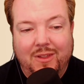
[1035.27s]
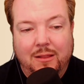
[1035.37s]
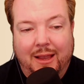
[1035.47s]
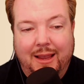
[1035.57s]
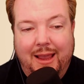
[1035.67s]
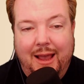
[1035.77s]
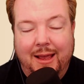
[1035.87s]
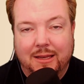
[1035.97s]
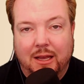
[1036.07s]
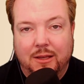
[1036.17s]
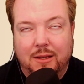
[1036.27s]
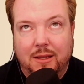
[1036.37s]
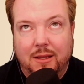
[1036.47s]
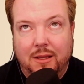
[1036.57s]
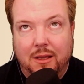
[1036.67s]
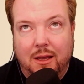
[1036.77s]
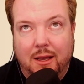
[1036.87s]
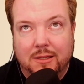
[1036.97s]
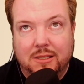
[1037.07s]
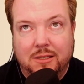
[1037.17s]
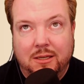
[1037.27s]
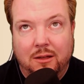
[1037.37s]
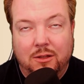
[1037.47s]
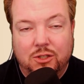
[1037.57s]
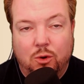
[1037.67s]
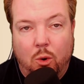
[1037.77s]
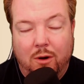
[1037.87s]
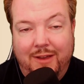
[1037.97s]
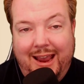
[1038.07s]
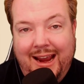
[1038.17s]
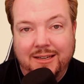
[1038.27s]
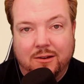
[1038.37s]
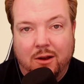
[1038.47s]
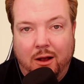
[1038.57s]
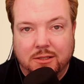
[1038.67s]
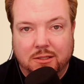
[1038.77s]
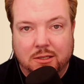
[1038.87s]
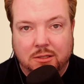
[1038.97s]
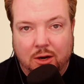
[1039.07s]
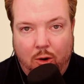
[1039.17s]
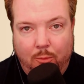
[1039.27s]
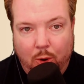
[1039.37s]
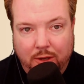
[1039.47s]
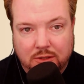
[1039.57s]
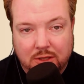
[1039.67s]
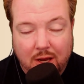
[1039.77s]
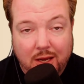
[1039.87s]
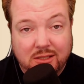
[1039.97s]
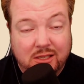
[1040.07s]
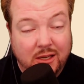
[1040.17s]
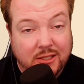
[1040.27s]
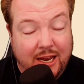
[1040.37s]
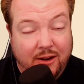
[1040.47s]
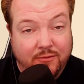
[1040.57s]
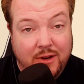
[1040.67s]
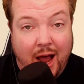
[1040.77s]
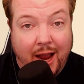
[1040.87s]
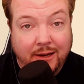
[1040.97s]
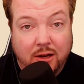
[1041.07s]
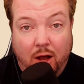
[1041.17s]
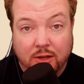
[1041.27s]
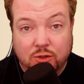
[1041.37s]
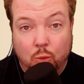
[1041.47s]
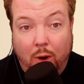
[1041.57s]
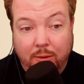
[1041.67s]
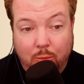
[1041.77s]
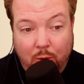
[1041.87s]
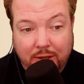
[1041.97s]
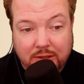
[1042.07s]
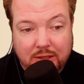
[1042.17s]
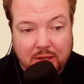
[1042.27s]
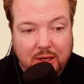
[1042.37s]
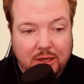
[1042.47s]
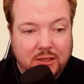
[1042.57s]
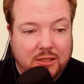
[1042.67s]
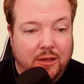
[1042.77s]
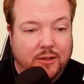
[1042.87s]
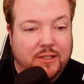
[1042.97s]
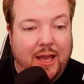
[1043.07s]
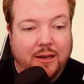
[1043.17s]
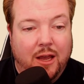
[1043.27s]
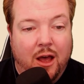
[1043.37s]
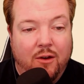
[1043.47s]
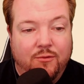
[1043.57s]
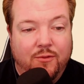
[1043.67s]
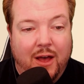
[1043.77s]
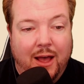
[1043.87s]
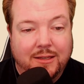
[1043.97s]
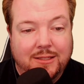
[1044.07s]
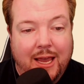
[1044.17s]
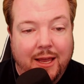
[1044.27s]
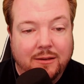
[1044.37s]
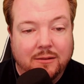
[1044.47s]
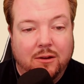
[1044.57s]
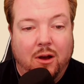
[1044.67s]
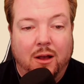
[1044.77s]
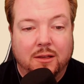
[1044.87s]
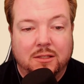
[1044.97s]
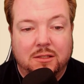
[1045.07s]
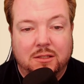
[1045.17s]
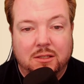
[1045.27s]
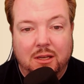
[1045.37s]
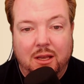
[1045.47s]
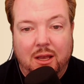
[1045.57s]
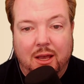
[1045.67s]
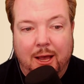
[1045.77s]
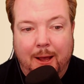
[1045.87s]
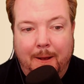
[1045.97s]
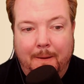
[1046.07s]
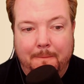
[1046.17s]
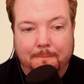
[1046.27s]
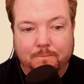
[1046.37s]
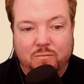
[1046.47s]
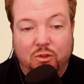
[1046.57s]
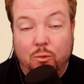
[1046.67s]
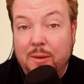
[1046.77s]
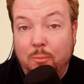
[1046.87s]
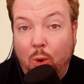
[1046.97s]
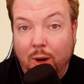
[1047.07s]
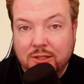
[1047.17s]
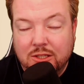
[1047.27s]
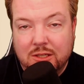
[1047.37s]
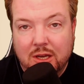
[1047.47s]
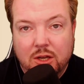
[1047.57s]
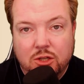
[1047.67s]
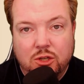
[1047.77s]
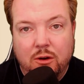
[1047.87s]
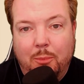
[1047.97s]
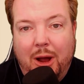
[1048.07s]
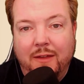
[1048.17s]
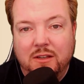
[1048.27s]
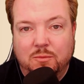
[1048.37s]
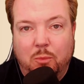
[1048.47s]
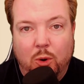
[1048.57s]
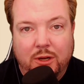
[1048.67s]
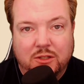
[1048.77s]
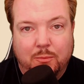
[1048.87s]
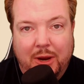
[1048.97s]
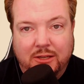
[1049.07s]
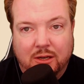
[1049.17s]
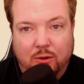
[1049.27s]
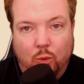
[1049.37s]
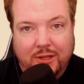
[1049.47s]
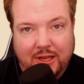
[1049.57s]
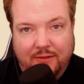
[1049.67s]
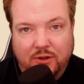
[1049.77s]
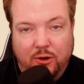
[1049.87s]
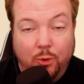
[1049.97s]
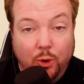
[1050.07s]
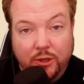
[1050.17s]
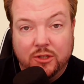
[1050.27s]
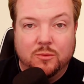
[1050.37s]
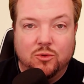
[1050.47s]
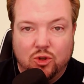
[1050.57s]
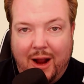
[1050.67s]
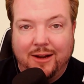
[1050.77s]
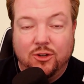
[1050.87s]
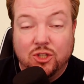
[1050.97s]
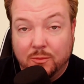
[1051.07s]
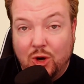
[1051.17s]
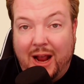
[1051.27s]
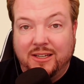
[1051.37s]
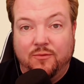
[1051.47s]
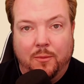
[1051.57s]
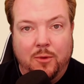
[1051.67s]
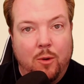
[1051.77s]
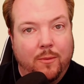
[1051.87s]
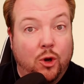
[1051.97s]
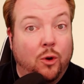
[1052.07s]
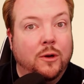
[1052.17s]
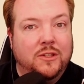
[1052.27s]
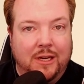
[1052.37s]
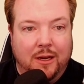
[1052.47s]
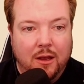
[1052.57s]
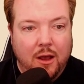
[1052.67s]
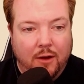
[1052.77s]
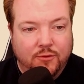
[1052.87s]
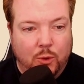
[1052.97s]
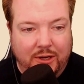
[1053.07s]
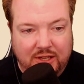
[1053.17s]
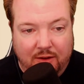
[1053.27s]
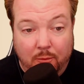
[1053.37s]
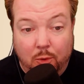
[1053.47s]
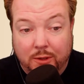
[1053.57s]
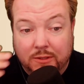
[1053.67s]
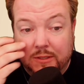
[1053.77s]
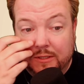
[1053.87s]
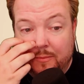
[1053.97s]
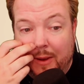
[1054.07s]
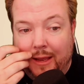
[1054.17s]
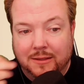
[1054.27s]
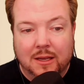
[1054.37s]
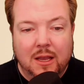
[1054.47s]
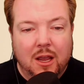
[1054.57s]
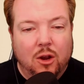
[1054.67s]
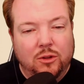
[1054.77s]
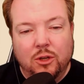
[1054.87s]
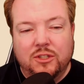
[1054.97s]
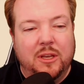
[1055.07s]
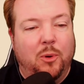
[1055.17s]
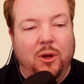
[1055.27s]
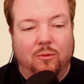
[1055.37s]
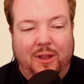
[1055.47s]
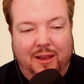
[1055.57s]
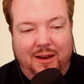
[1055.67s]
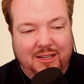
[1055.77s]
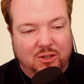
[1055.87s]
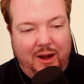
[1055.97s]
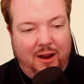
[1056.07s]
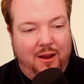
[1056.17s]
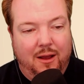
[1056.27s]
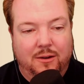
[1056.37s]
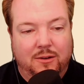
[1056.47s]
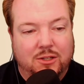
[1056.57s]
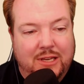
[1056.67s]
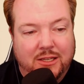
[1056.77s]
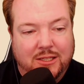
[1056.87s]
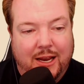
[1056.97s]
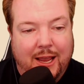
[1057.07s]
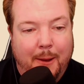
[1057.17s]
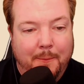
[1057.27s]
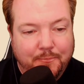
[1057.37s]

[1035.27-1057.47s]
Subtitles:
like a skill score of 8 costs 0 points. Skill set of 9 costs 1 point. Skill set of 10 costs 3 points. So you buy these points based on what's left in your pool, and you subtract it from your currency of 27 points to spend. Loosely put, really an easy way to understand is like